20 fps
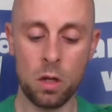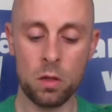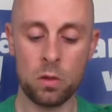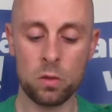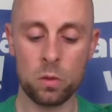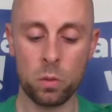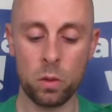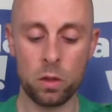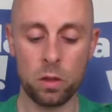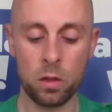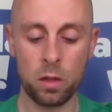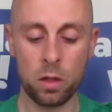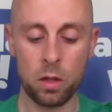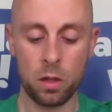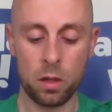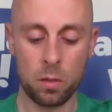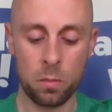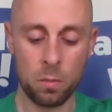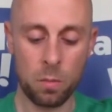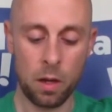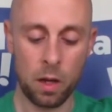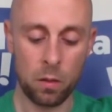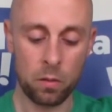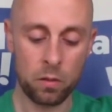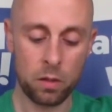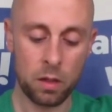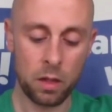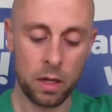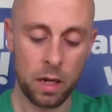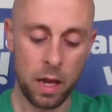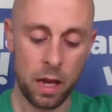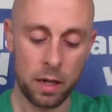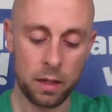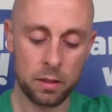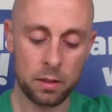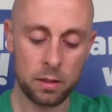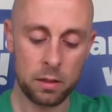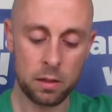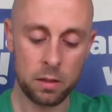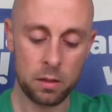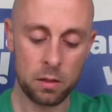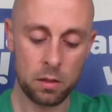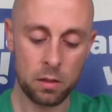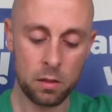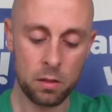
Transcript: so when the mouth connects